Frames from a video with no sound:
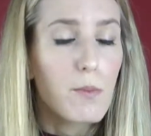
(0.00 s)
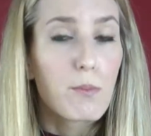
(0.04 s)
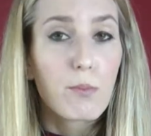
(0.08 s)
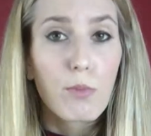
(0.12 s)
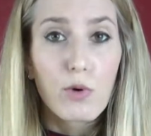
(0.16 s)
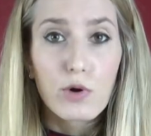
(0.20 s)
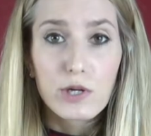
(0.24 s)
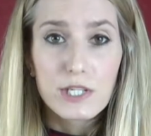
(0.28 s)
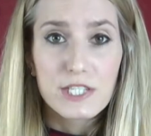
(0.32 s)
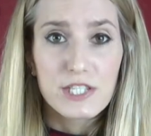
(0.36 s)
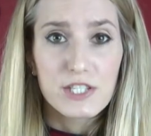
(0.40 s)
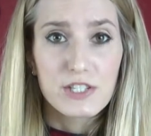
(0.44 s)

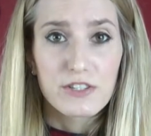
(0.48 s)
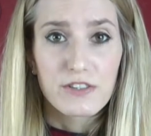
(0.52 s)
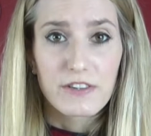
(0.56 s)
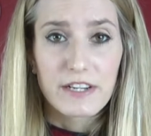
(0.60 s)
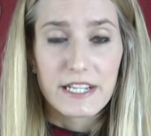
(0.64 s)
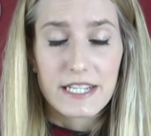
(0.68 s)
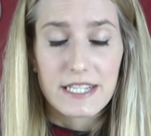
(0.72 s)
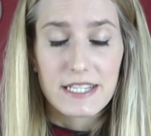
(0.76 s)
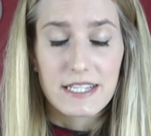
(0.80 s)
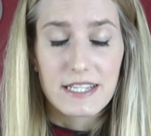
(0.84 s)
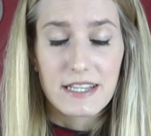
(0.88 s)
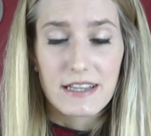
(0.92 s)
moisture
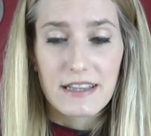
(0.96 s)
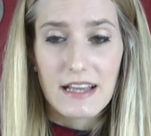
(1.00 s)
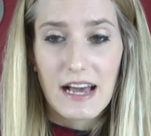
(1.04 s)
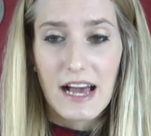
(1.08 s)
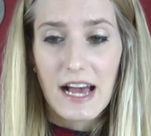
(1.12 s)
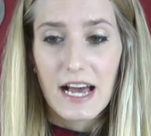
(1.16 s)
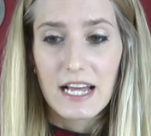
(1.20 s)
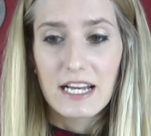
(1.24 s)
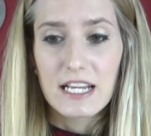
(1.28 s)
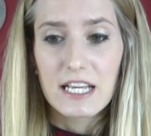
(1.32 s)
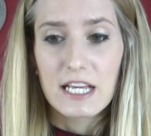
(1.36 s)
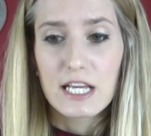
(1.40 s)
into
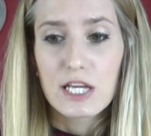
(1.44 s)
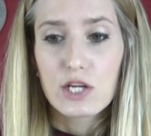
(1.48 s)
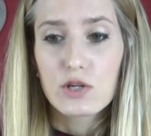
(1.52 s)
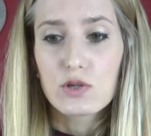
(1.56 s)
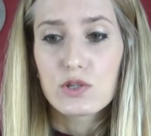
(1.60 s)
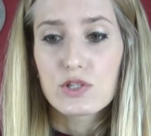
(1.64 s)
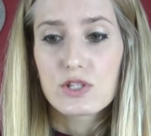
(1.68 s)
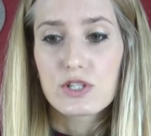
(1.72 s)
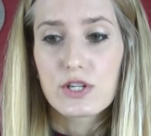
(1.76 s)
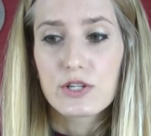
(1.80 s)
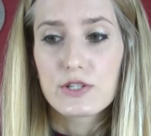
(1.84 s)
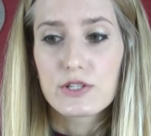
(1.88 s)
that. He
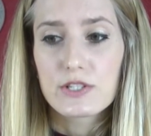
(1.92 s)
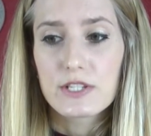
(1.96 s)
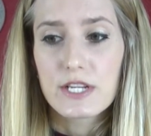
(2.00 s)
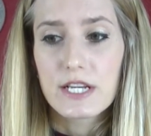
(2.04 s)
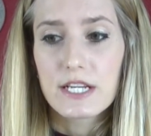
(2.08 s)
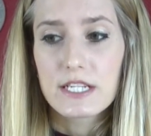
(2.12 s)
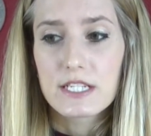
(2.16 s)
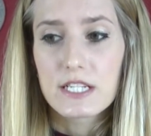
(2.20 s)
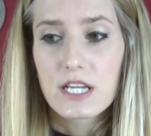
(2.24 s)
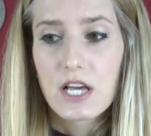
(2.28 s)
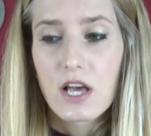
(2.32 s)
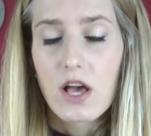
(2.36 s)
also
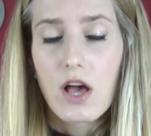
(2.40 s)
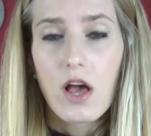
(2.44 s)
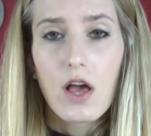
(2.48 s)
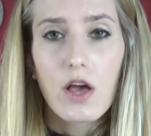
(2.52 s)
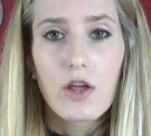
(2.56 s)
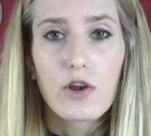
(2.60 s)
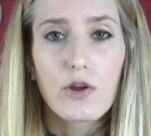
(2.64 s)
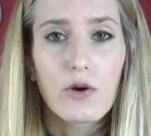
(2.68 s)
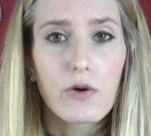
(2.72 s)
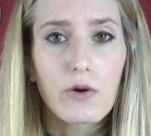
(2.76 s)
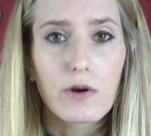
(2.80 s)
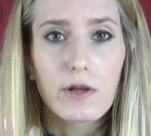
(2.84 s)
did
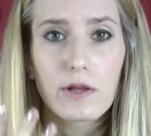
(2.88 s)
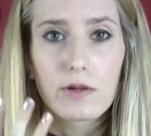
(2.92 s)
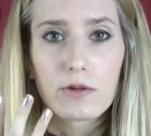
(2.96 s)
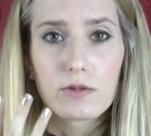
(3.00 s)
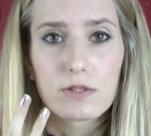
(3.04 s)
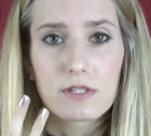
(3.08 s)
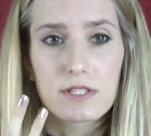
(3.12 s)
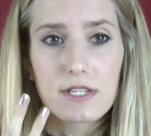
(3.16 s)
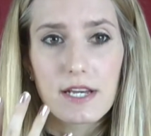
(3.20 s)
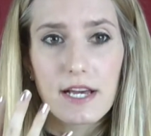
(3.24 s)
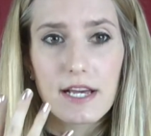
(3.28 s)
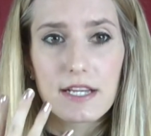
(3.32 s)
an
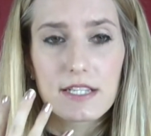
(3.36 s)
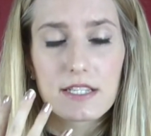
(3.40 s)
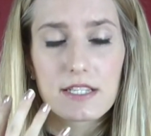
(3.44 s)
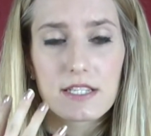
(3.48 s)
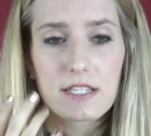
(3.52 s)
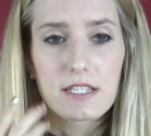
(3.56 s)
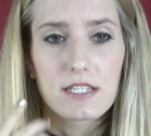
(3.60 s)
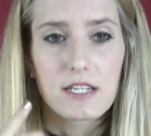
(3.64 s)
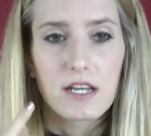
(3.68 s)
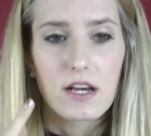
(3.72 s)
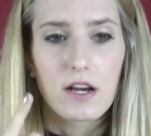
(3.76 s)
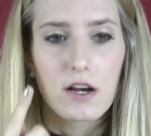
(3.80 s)
oil
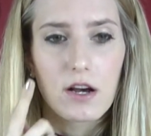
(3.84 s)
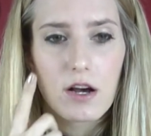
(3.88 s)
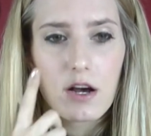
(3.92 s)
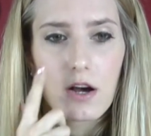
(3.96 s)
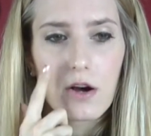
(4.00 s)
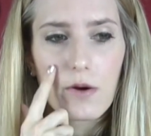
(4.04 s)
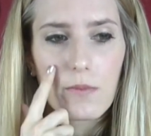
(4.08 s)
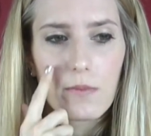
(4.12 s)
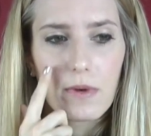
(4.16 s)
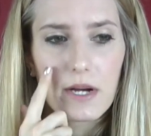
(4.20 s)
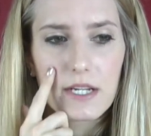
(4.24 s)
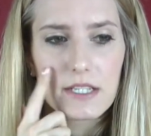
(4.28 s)
test
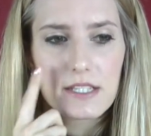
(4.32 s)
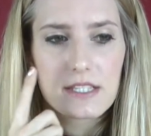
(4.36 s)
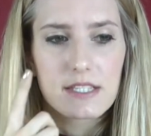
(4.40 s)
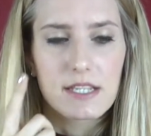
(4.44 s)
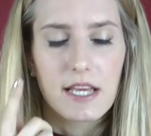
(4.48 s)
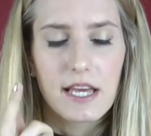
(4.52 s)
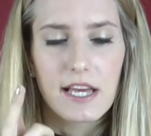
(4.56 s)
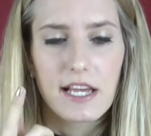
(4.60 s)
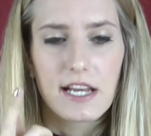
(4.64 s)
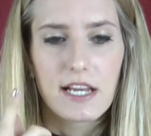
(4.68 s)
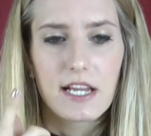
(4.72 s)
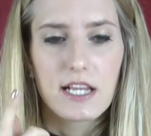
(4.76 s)
on my
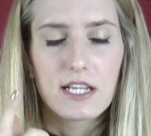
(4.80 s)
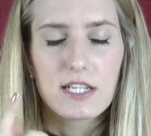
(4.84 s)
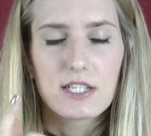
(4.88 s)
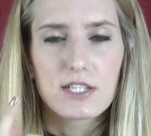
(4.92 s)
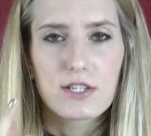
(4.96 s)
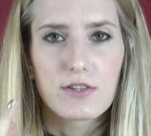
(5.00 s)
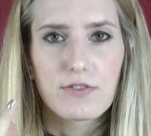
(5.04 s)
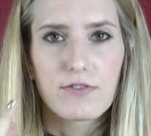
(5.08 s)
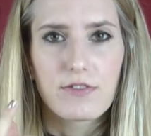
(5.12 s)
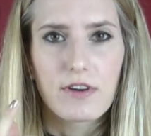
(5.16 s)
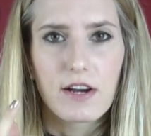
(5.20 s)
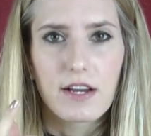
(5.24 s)
skin
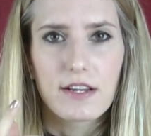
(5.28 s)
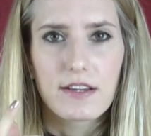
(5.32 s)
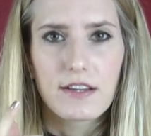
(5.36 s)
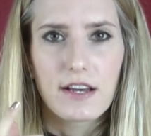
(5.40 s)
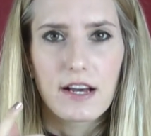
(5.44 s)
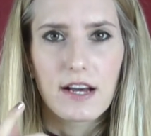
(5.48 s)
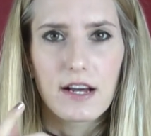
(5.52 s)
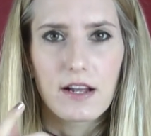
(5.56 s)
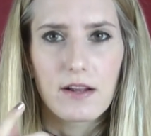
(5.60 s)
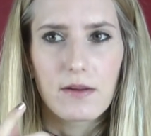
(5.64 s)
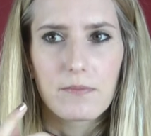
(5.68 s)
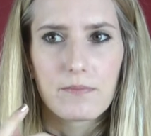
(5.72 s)
to find
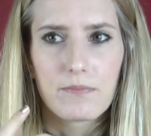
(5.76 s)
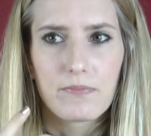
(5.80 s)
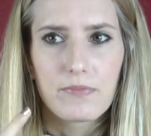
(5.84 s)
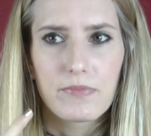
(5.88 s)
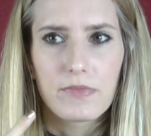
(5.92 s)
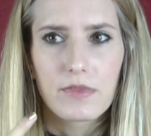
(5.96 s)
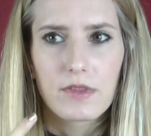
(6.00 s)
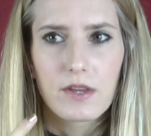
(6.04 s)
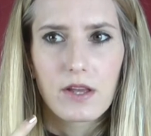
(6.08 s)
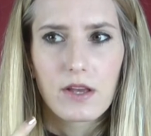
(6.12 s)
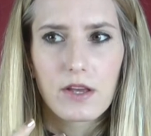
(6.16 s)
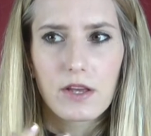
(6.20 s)
out,
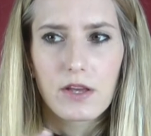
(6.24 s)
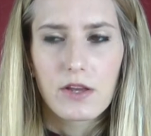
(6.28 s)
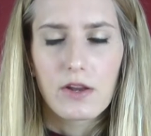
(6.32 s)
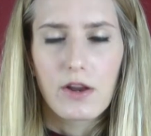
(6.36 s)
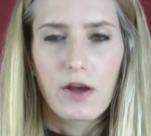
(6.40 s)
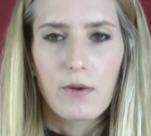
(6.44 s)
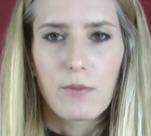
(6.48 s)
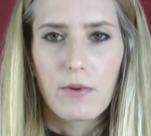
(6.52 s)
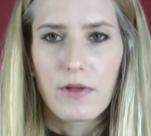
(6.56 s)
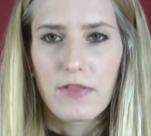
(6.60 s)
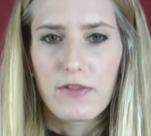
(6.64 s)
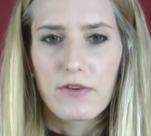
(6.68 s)

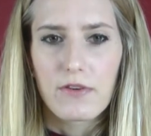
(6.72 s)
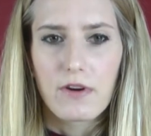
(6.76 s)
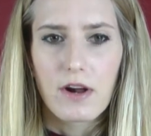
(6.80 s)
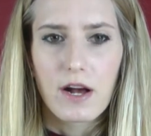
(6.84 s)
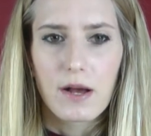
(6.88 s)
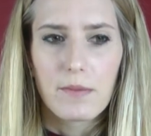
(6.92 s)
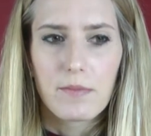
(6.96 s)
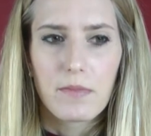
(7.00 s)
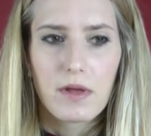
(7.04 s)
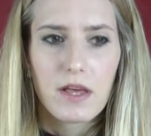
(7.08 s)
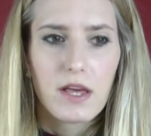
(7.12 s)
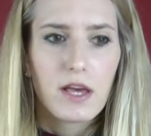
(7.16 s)
whether
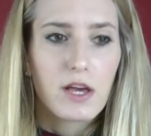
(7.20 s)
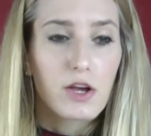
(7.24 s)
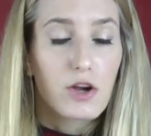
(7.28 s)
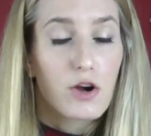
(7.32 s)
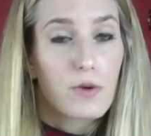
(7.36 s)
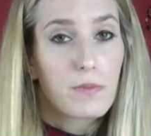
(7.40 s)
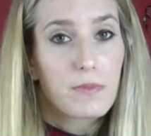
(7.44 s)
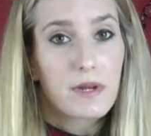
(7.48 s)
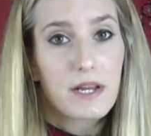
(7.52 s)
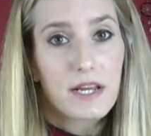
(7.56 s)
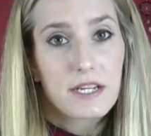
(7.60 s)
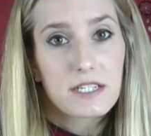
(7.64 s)
I'm
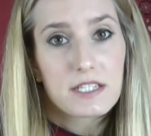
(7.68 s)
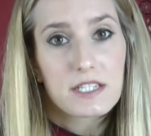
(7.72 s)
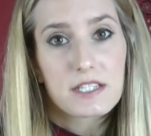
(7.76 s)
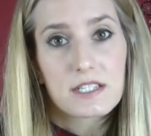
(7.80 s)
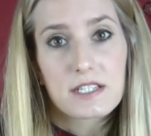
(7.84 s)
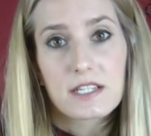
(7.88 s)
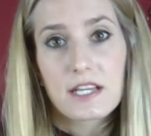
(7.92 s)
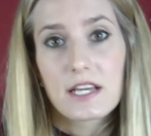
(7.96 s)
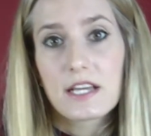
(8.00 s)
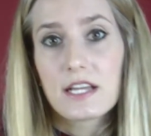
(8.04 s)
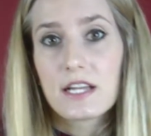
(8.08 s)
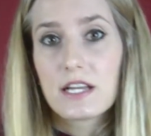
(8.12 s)
combination
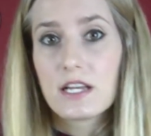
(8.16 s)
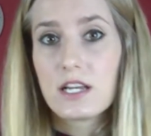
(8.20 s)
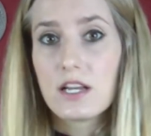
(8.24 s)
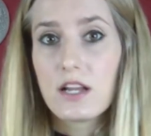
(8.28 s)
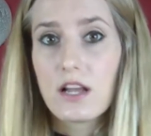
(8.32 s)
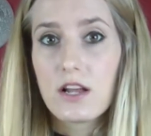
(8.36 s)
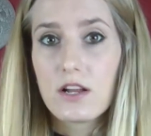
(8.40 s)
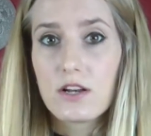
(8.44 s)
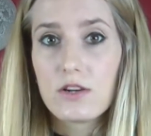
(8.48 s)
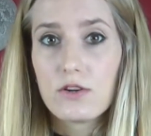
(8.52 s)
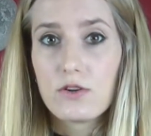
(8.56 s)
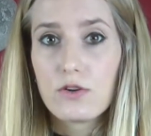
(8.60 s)
skin,
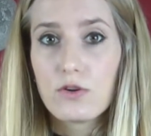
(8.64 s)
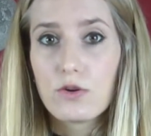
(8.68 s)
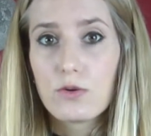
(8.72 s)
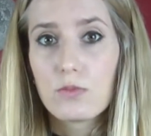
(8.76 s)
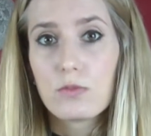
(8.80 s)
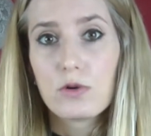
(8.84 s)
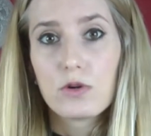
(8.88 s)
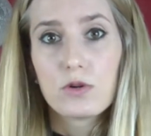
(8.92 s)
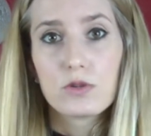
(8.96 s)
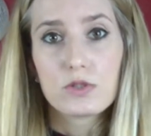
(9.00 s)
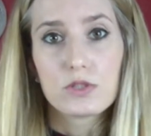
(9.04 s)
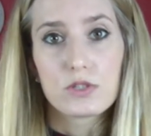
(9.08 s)

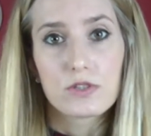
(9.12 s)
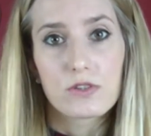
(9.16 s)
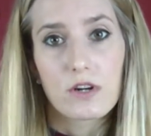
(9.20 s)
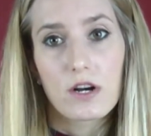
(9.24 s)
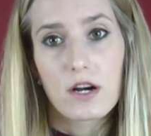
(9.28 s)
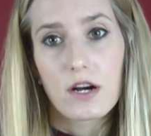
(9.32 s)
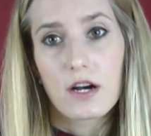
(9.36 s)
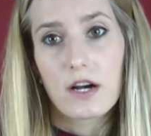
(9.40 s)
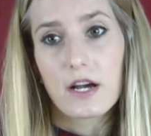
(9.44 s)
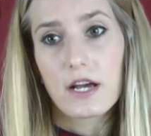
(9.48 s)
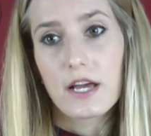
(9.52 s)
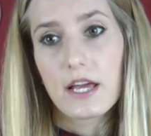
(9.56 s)
normal,
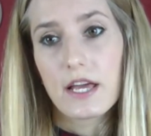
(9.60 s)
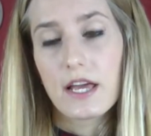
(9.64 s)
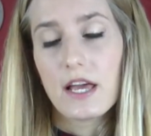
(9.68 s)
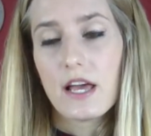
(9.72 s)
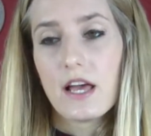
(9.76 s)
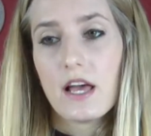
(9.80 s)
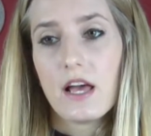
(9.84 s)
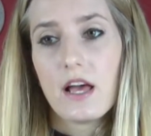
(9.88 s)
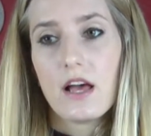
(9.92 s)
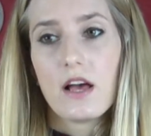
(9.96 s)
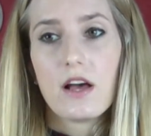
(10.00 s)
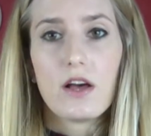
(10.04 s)
dry,
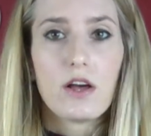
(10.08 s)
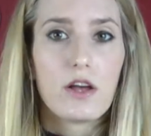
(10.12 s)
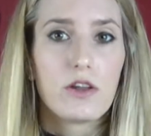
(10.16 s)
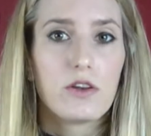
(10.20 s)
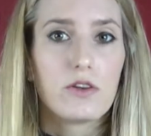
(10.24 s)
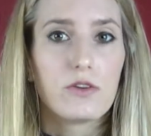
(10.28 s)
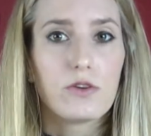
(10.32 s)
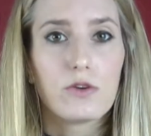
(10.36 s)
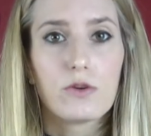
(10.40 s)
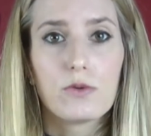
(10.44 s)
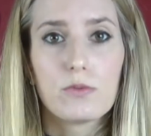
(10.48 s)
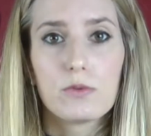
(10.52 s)

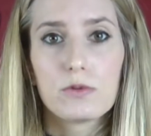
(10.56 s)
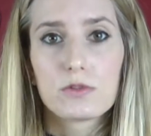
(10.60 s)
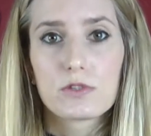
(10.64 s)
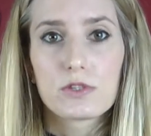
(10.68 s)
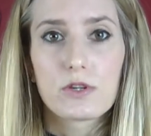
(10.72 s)
normal